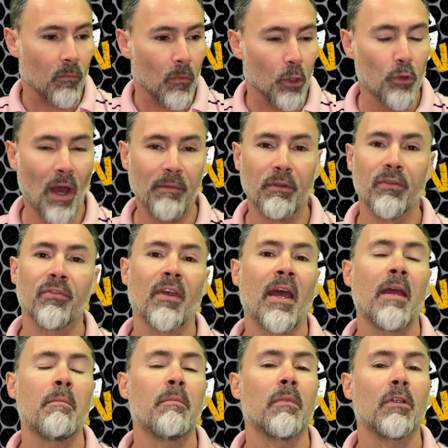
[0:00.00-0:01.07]
You have the
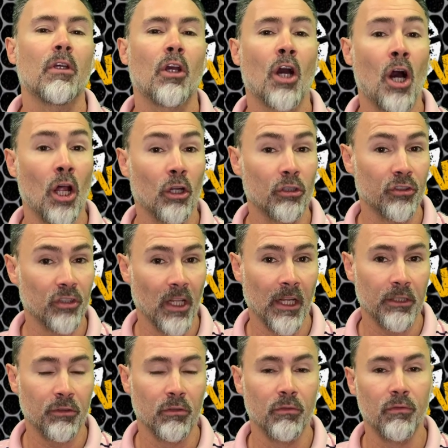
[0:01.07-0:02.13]
same color
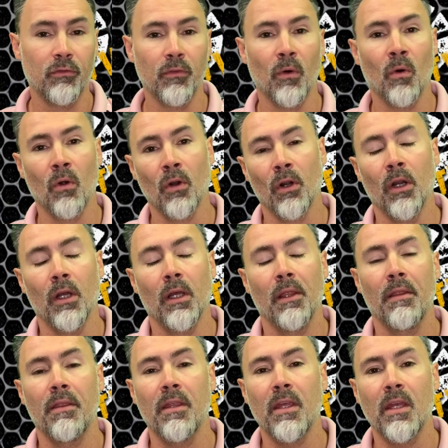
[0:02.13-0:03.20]
selection for
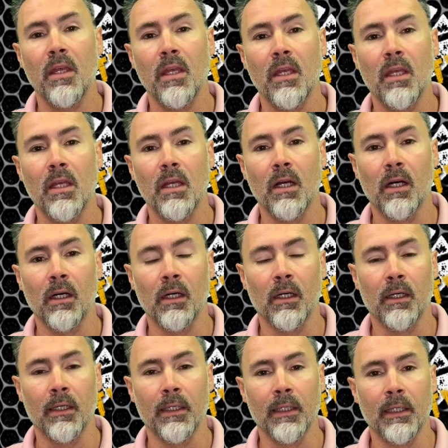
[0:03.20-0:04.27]
the
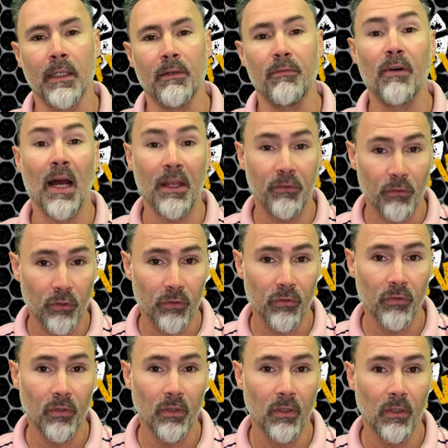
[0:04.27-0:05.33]

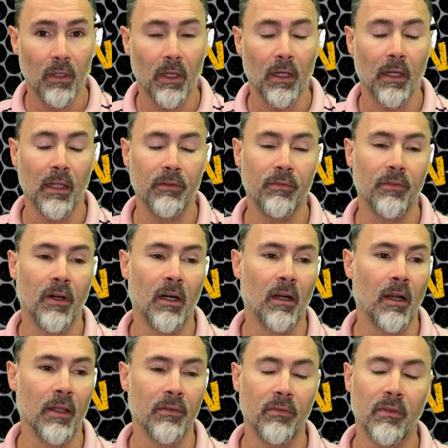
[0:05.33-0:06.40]
visors as far
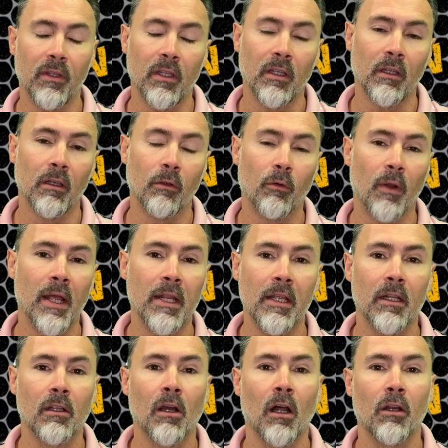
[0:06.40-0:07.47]
as the
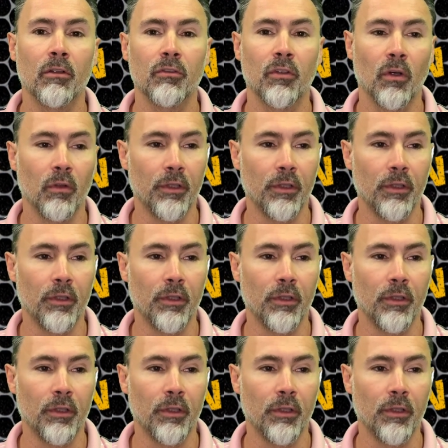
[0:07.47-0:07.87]
gradient colors go,